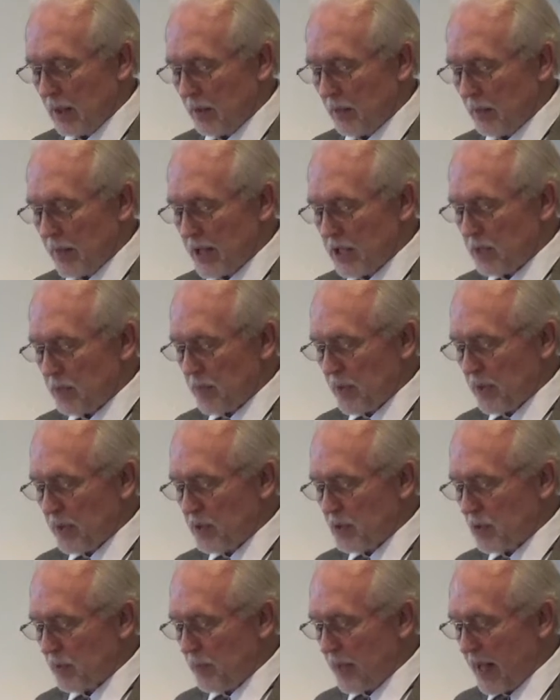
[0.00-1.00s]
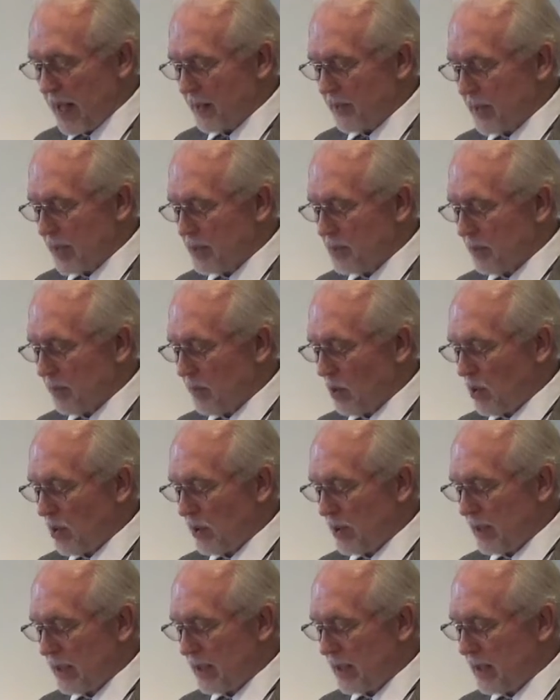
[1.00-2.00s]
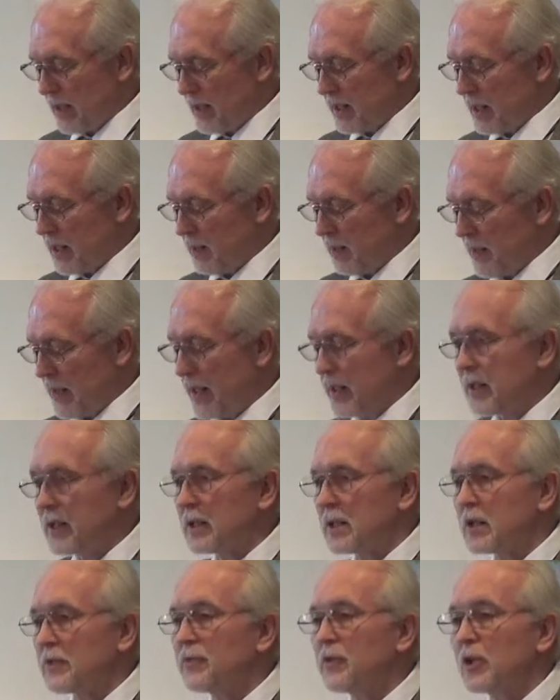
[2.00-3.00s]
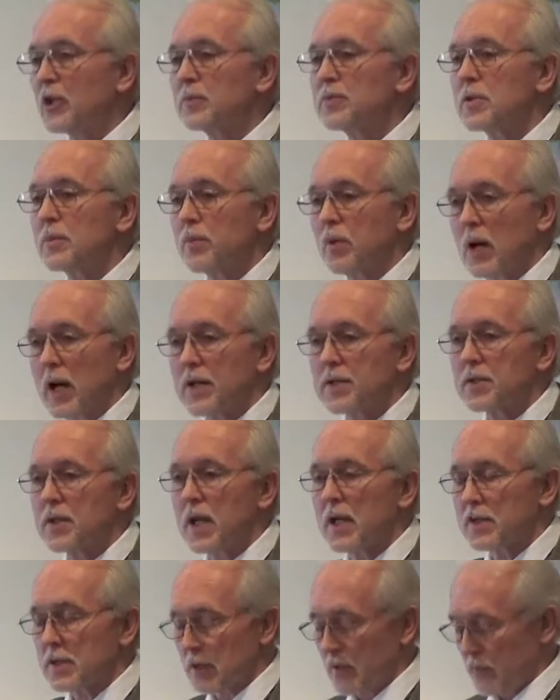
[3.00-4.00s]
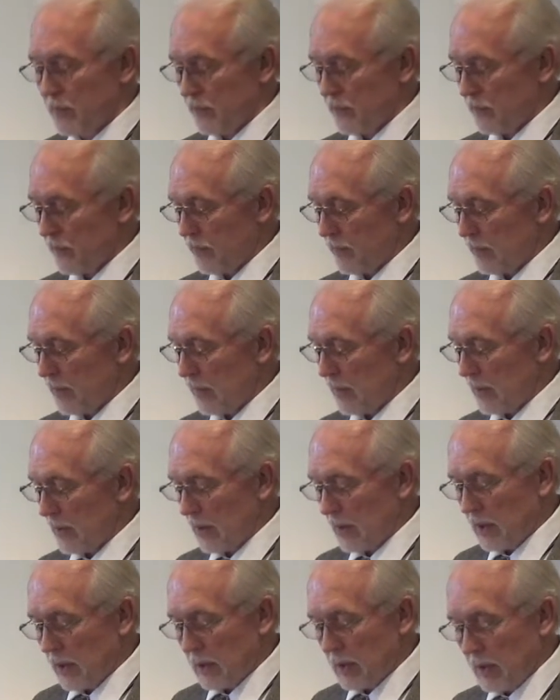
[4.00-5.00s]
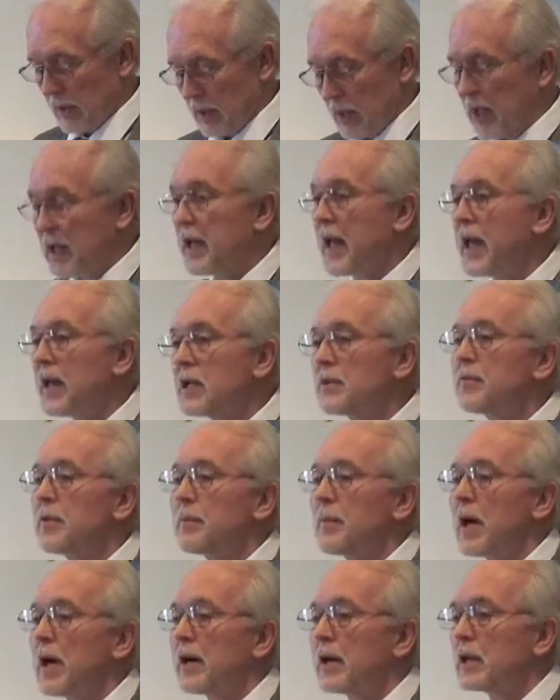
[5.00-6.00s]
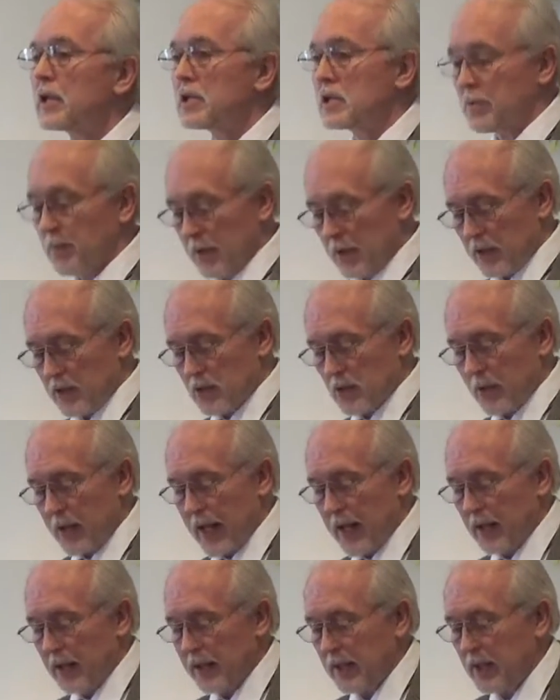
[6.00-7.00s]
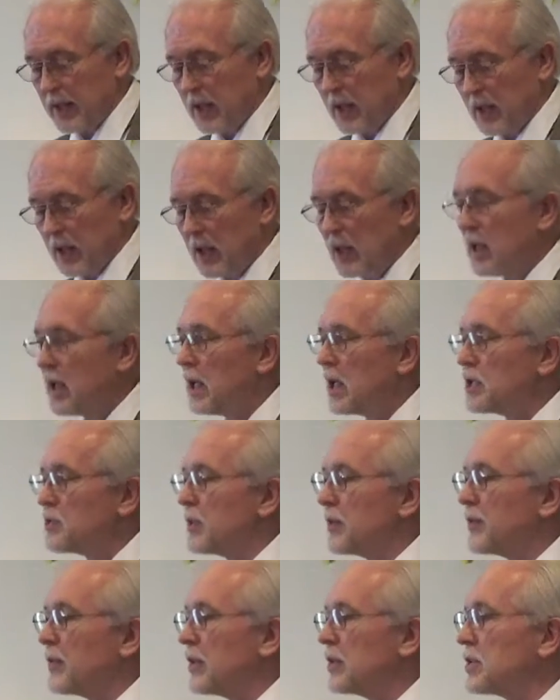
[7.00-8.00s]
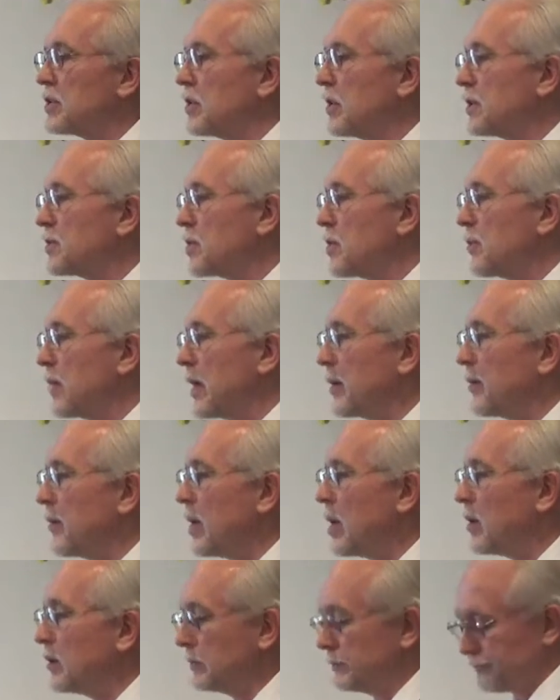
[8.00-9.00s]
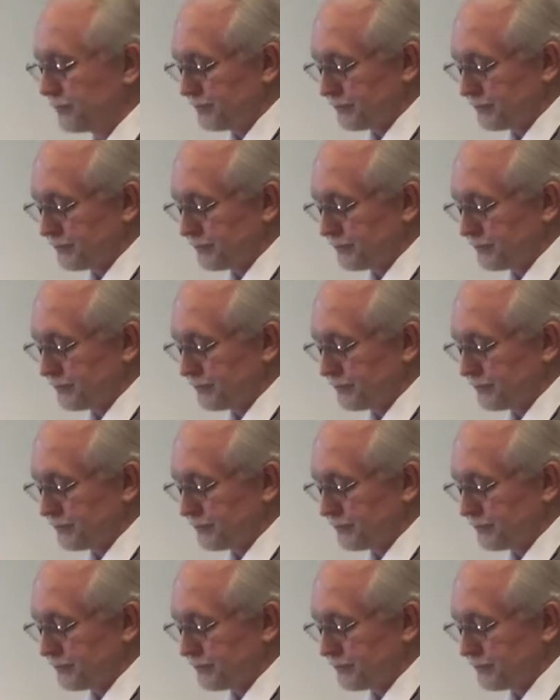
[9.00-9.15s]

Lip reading: My spiritual path as a born-again pagan affirms a process. In Native American spirituality, it's referred to as the Red Road.